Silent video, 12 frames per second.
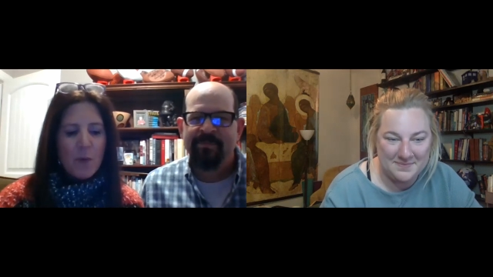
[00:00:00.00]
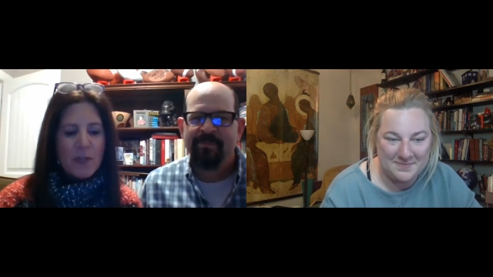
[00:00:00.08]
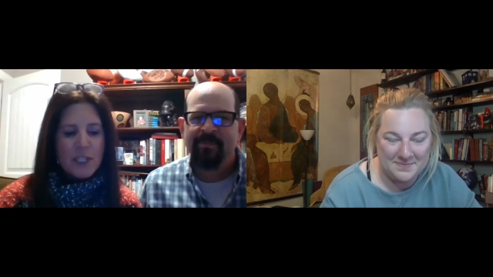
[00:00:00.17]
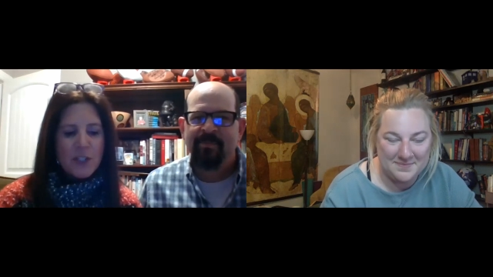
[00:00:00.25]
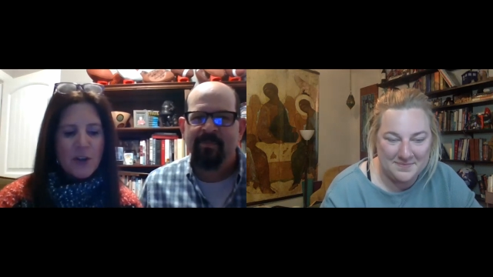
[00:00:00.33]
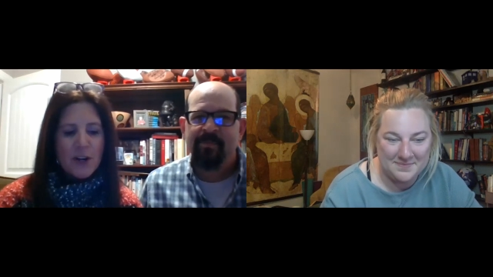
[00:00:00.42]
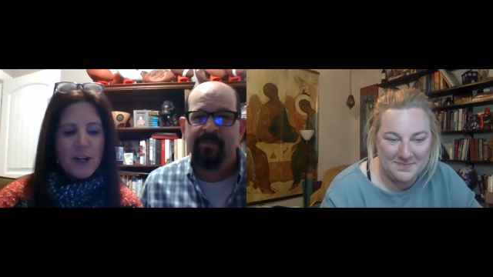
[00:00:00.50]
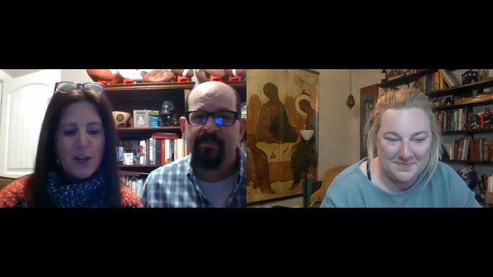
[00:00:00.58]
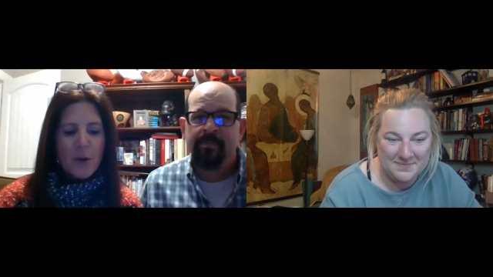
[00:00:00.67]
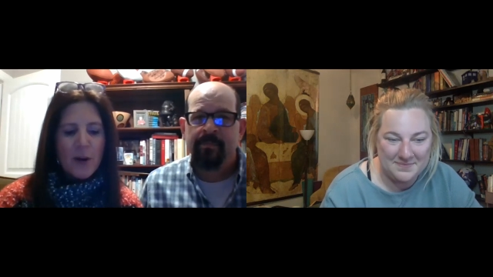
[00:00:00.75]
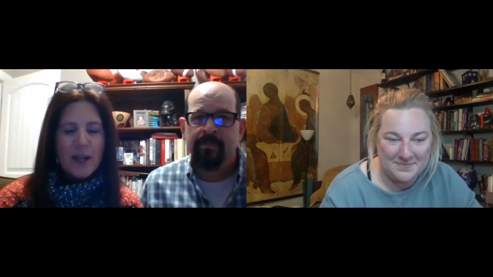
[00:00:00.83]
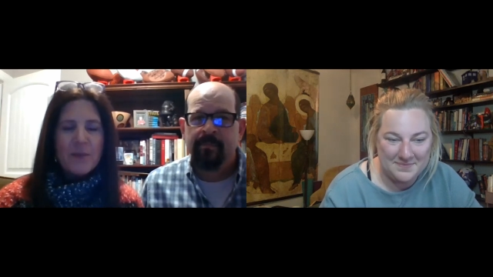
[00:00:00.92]
Speaker 1: started
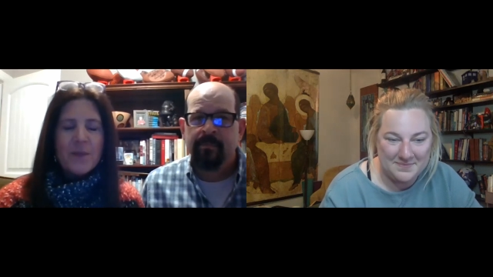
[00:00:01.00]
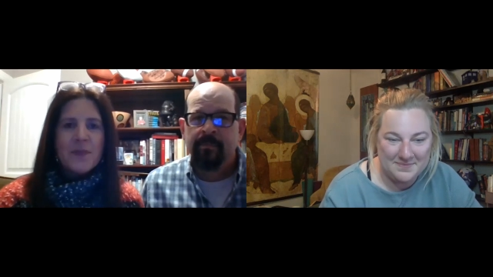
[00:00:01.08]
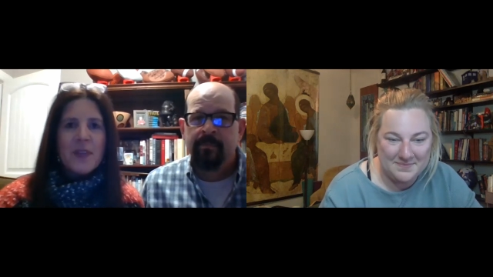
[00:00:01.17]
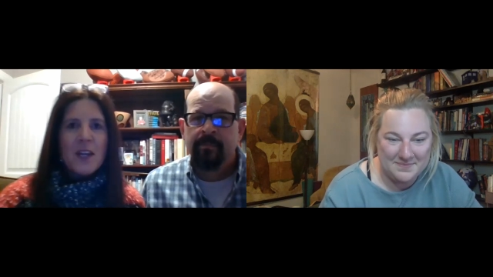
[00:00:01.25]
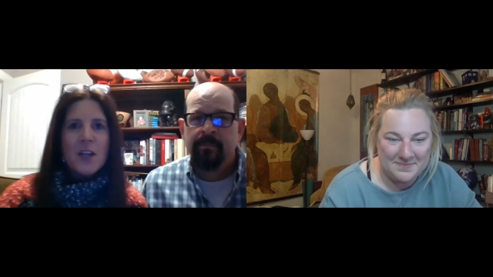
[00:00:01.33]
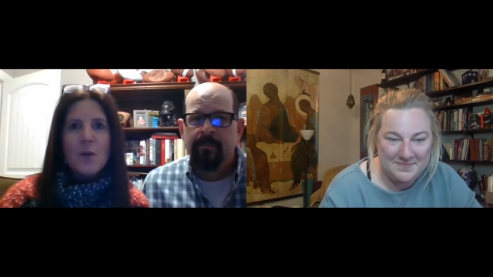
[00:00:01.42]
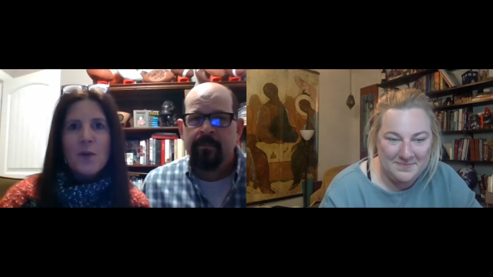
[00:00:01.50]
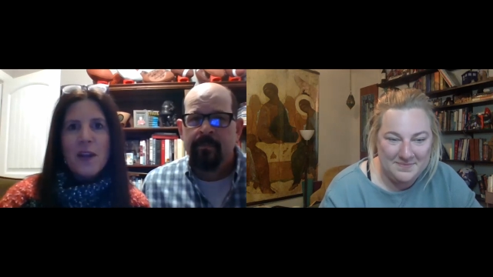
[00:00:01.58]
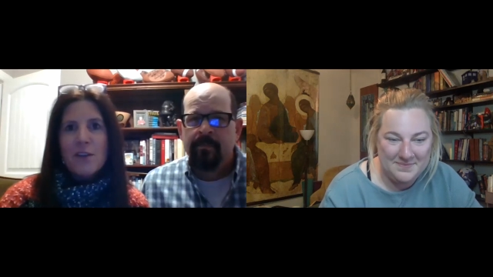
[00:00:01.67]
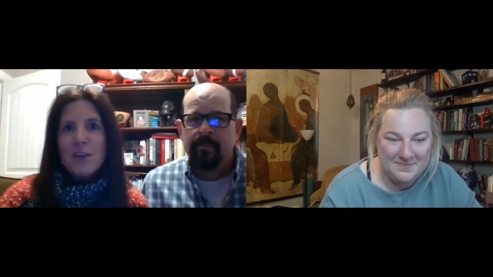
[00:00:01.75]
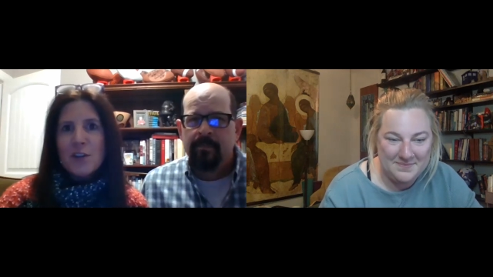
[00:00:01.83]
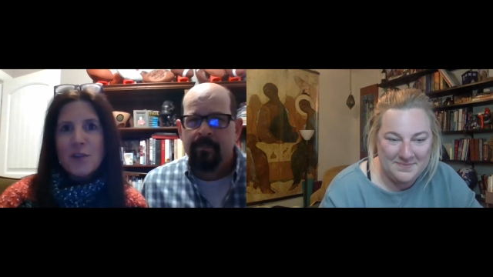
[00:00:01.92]
going who never